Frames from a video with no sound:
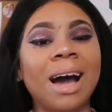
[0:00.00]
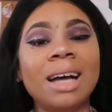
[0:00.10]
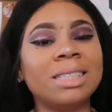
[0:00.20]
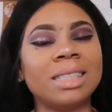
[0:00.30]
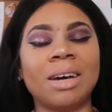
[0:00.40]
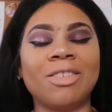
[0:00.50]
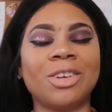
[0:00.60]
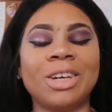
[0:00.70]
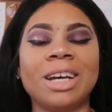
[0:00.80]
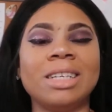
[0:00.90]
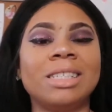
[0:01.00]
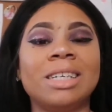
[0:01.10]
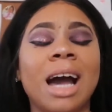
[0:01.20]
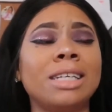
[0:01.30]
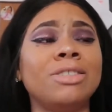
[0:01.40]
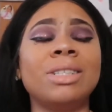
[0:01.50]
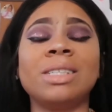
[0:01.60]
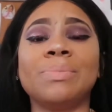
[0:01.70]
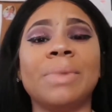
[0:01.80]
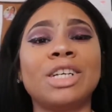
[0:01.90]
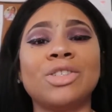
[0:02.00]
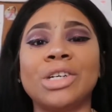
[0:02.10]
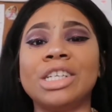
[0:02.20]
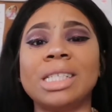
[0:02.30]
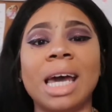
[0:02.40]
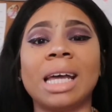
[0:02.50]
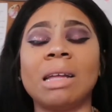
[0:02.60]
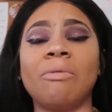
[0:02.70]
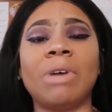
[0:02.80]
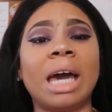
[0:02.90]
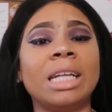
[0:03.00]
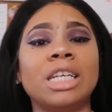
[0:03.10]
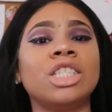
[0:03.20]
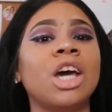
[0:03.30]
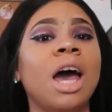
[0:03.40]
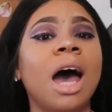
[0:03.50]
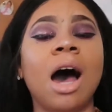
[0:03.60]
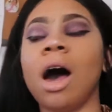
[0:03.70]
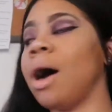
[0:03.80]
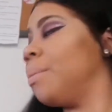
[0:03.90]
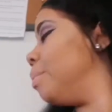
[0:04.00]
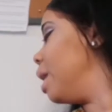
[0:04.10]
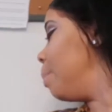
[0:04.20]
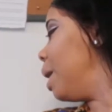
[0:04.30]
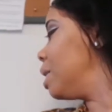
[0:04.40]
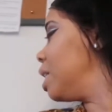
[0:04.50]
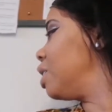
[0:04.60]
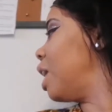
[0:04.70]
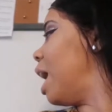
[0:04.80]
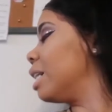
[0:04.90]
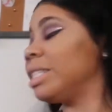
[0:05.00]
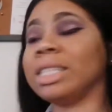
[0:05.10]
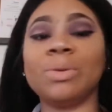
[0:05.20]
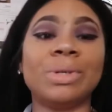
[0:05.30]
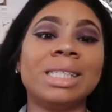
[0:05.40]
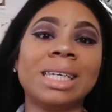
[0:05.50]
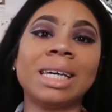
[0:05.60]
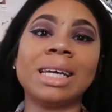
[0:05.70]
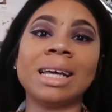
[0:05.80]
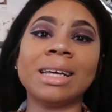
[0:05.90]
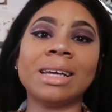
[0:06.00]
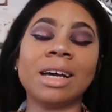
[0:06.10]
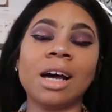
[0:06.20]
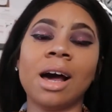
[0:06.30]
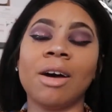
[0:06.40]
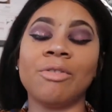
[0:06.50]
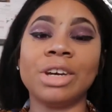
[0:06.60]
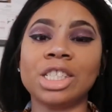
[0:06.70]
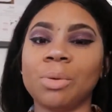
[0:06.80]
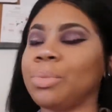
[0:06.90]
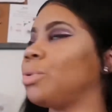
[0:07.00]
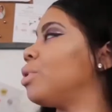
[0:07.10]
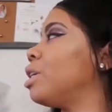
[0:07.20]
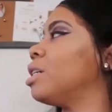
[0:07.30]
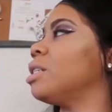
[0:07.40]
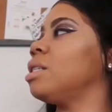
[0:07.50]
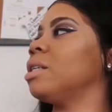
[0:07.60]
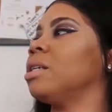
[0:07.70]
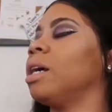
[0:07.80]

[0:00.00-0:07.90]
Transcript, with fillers: I just love the New Year's. Guys, you need to make sure you're taking advantage. Um, me and my sister, actually, we did vision boards.